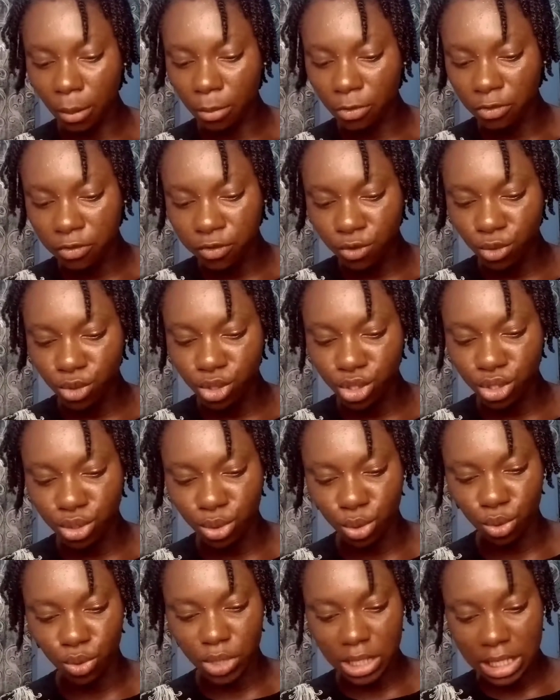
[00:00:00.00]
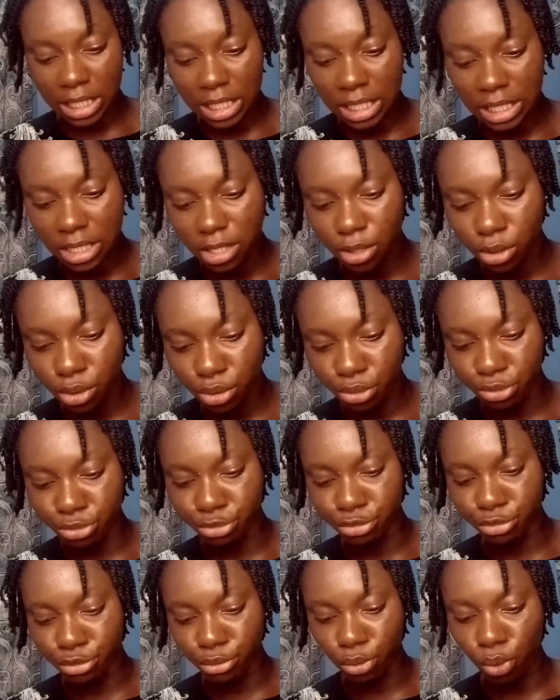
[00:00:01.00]
foods you could eat to
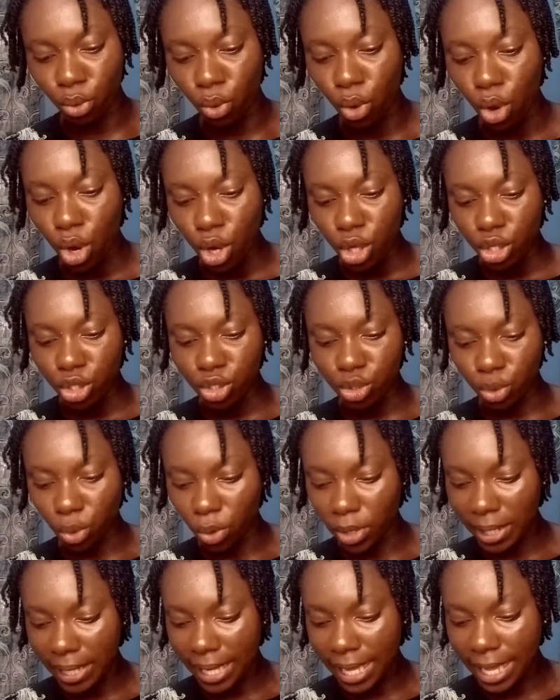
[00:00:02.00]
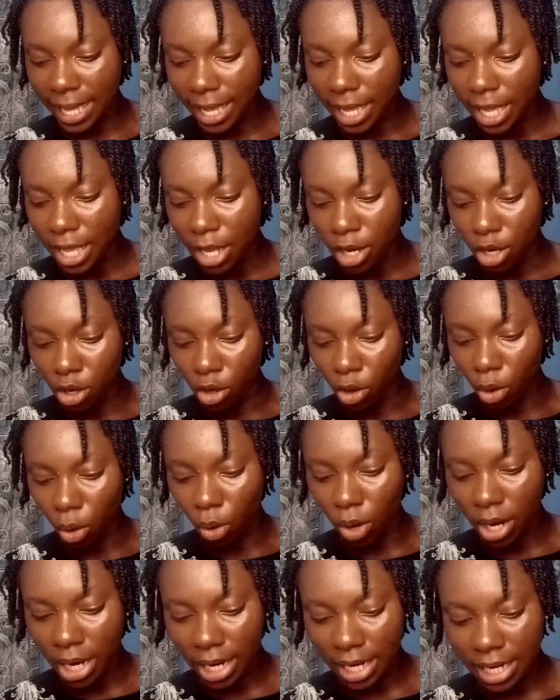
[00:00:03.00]
grow your hair
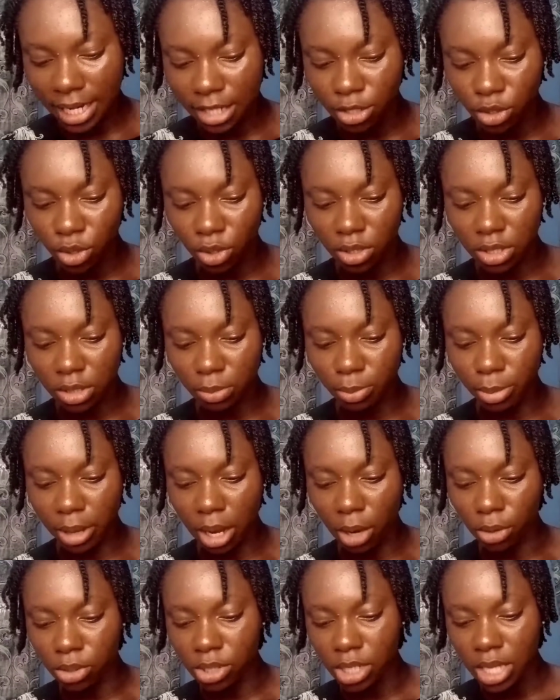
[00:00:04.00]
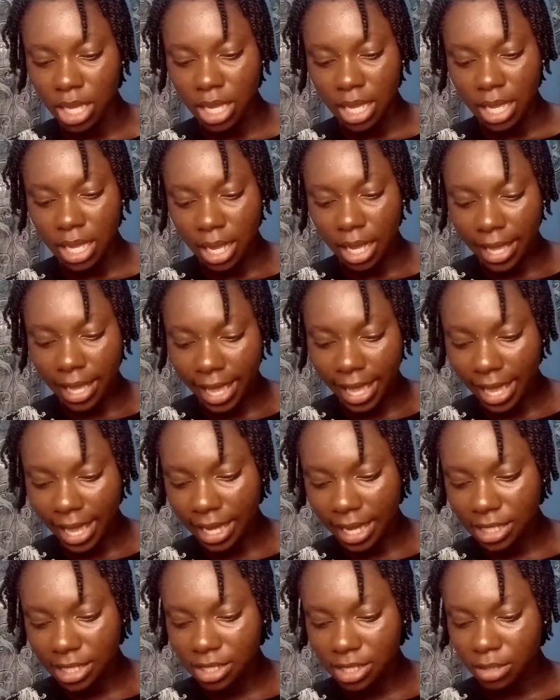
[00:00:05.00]
long, and I talked about
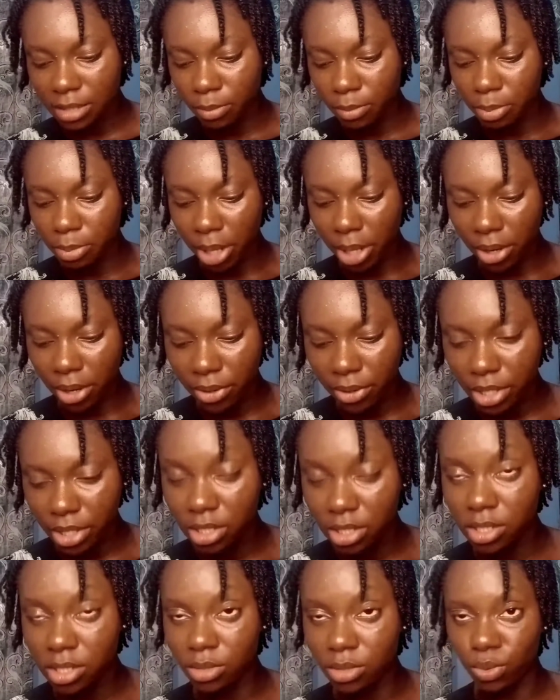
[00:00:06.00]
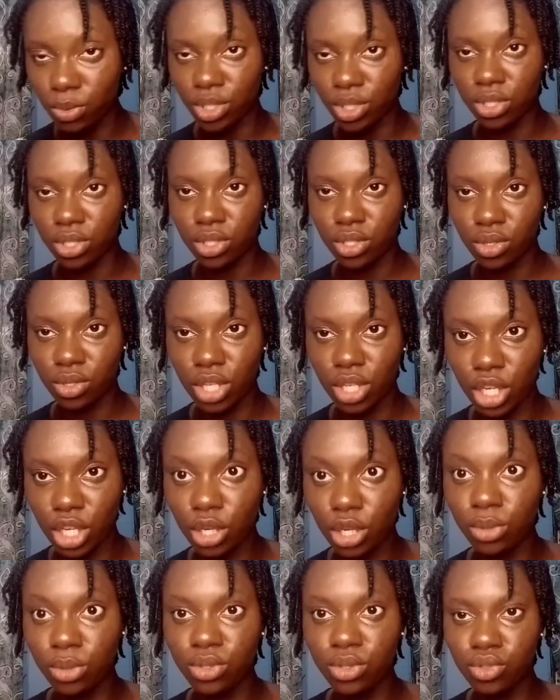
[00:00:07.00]
eggs, berries, which
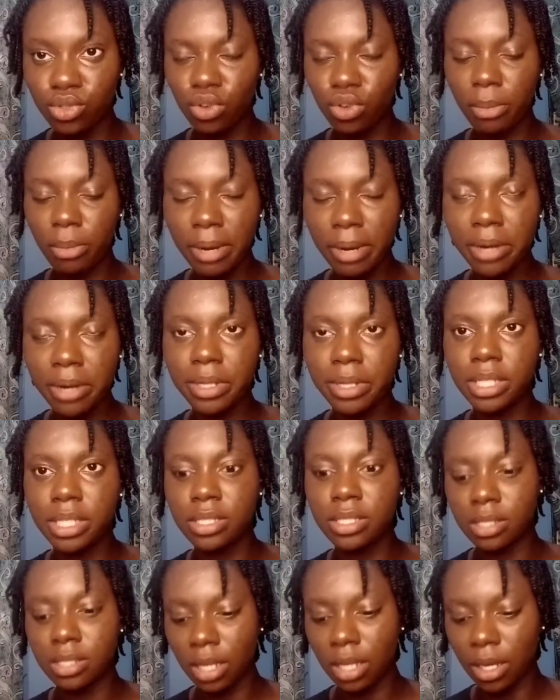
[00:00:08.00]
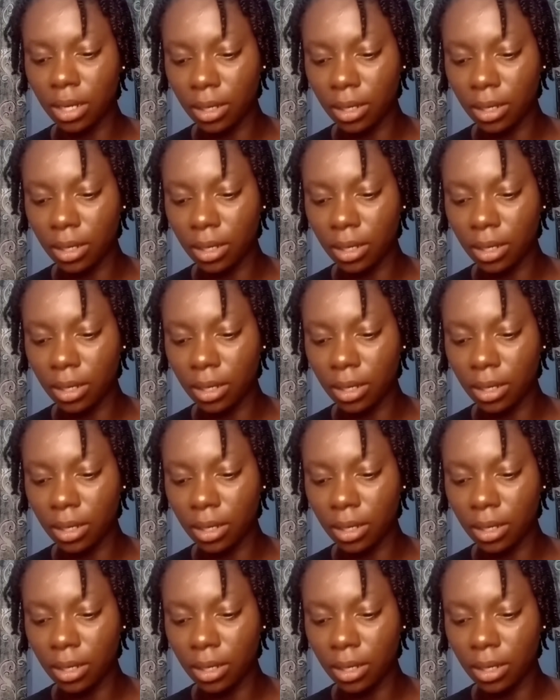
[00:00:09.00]
includes strawberries,